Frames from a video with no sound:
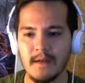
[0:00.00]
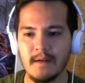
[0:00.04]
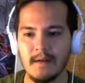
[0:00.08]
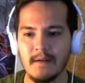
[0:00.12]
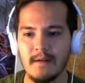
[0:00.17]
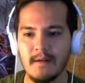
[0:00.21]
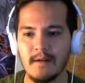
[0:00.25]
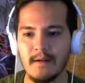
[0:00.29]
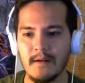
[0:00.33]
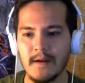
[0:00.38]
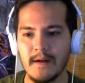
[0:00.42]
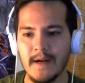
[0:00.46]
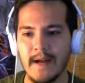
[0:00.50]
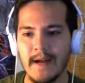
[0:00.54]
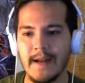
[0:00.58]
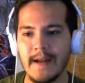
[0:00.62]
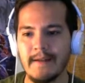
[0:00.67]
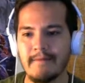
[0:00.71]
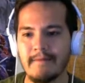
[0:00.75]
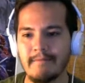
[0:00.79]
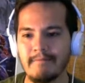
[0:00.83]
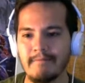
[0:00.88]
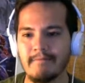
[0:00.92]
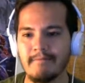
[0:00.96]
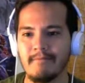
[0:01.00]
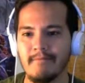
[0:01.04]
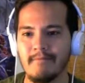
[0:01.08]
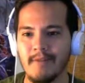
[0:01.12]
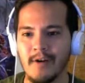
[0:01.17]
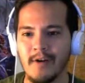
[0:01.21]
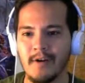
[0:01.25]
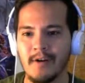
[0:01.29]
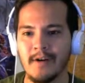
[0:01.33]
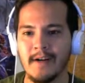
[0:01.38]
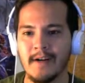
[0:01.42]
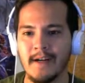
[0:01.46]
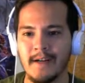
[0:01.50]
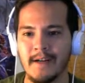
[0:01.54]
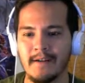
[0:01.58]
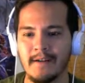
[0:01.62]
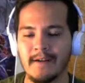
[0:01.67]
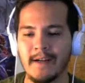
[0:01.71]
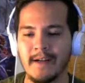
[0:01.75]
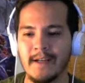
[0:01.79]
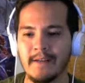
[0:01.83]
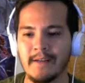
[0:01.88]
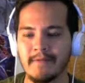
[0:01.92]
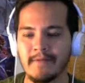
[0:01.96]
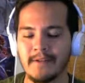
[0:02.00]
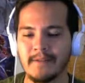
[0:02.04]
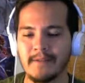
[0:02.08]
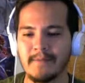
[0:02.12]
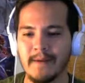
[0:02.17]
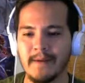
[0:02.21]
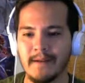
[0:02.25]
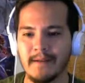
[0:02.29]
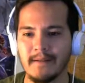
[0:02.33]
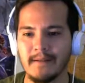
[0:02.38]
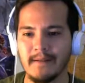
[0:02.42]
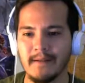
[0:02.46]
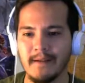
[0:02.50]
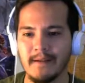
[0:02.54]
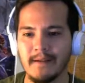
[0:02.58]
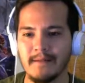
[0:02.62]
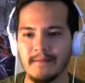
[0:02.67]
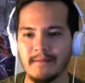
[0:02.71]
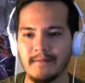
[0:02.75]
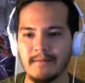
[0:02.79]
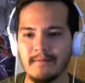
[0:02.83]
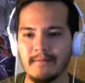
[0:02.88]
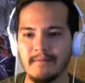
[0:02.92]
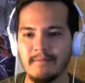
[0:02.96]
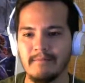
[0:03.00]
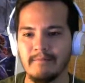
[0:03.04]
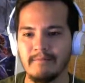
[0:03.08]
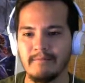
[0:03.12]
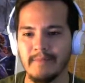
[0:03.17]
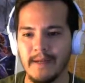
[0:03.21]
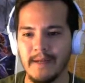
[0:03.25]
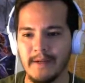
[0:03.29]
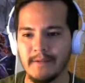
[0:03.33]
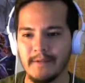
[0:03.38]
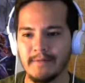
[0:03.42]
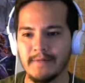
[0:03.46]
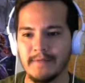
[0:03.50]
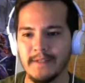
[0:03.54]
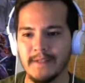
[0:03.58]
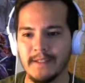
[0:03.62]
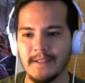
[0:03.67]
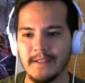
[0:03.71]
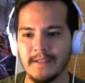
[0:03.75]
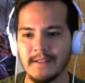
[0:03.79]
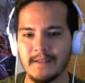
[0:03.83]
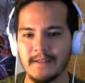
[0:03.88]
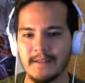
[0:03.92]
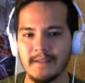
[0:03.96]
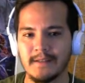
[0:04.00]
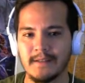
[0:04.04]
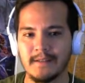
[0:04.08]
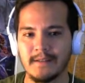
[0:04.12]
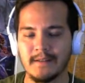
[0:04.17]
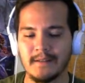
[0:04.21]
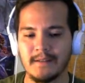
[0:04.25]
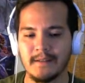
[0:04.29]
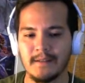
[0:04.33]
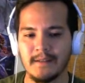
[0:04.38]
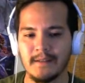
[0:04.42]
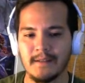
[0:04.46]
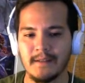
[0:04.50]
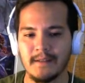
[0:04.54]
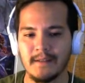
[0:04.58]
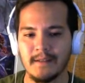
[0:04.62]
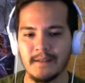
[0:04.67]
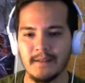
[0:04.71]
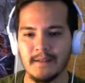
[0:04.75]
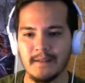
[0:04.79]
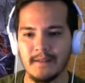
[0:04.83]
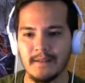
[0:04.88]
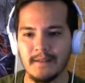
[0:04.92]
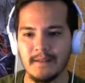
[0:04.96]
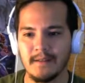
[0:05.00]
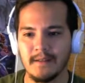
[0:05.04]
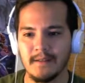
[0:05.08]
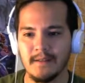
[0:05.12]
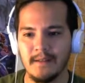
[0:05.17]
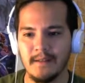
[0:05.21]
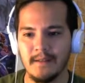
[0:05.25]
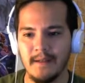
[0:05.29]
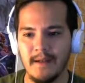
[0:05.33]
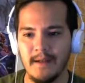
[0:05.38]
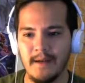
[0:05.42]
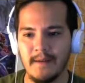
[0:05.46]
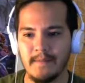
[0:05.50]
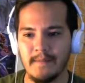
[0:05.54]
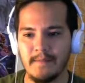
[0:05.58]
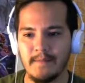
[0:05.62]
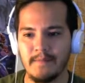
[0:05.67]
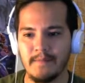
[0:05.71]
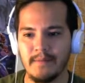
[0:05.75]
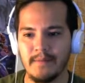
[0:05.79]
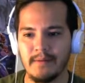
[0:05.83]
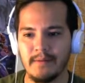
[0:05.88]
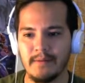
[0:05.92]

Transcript: Alright. Alright. I can respect that. Battle phase. Yep.